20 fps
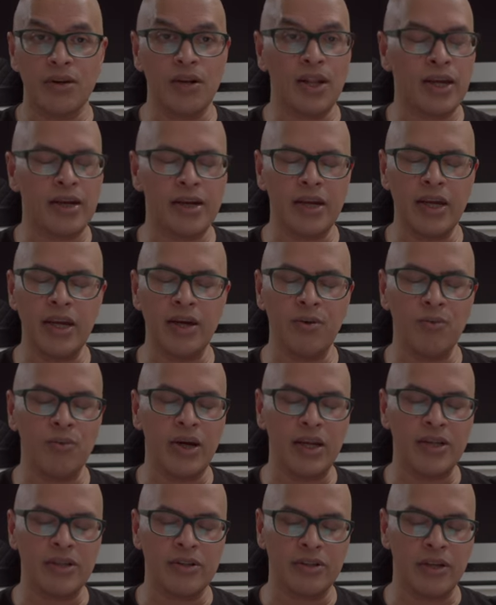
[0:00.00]
Like, it
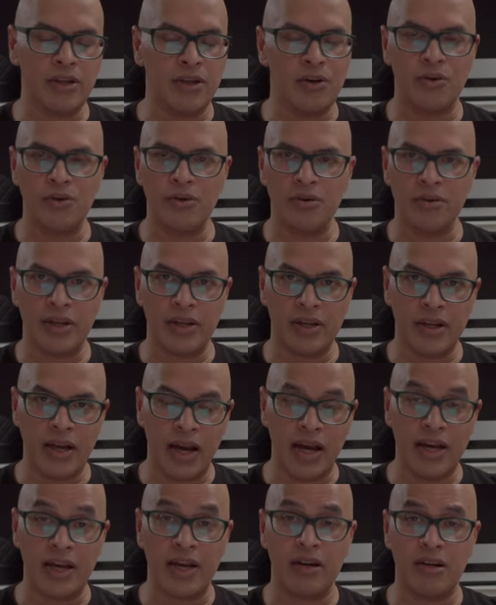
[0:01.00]
went lower than
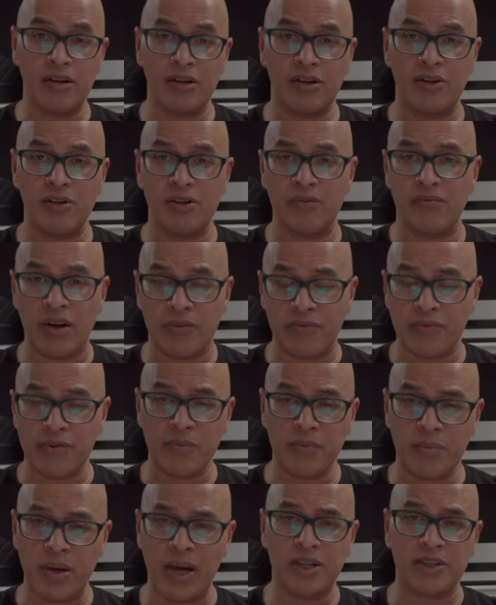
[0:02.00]
I could have ever
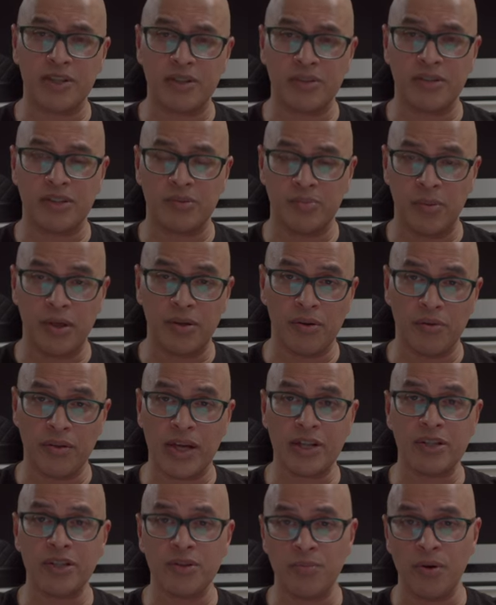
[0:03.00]
imagined a speaker
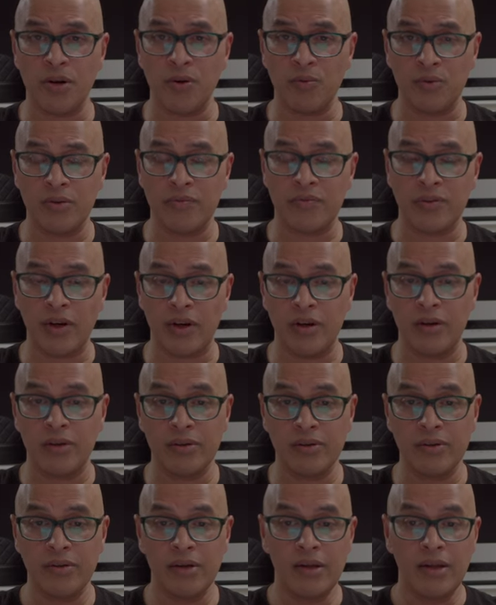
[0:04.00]
that small would have
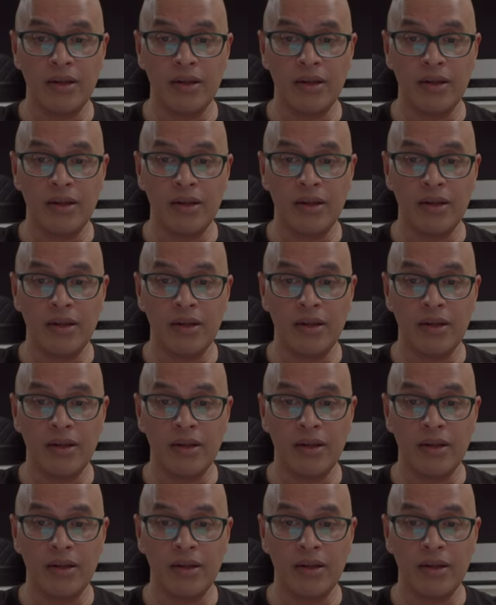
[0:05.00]
gone.